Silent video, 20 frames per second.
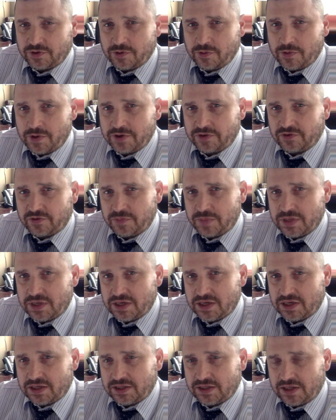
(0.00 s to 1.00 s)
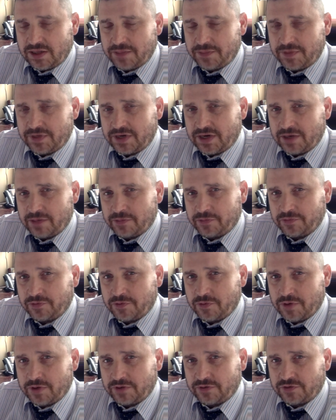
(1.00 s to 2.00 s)
going to be a club that I was
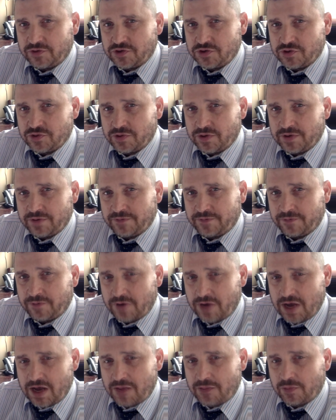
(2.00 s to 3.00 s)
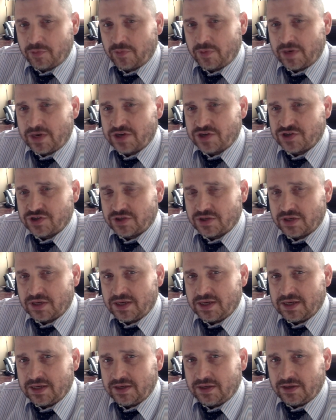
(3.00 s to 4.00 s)
going to join for operation.
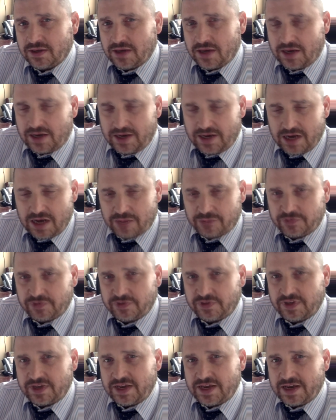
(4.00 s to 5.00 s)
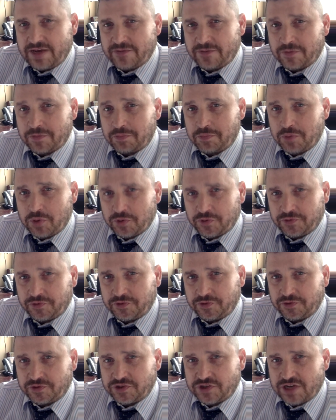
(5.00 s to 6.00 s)
I opted to have a
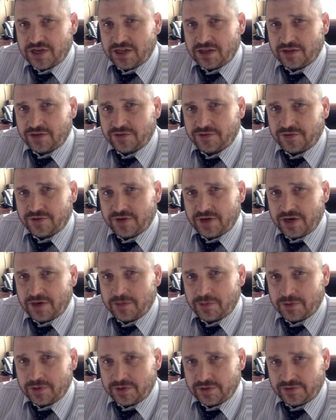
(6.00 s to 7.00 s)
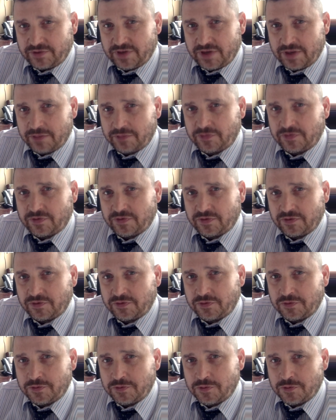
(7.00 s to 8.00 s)
personal challenge that I would attempt
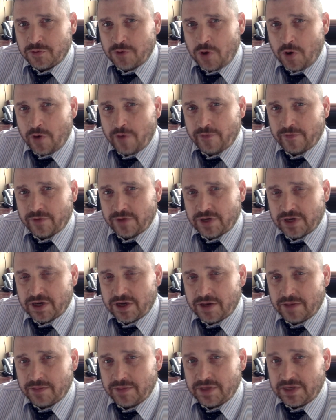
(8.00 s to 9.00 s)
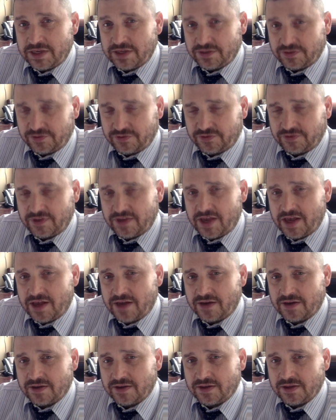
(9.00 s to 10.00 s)
to overcome instead.